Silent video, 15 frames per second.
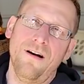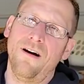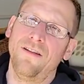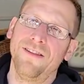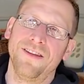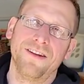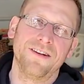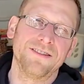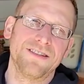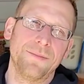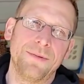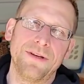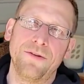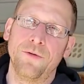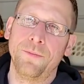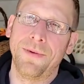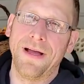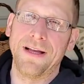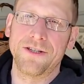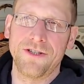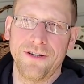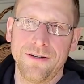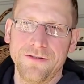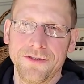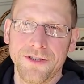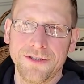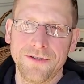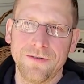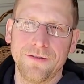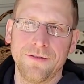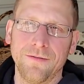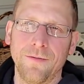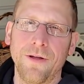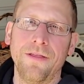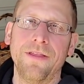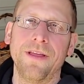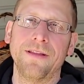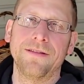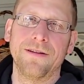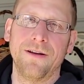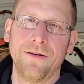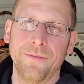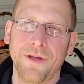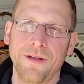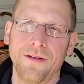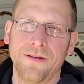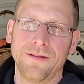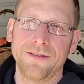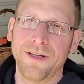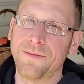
All the years I've been doing box challenges, one thing taught me.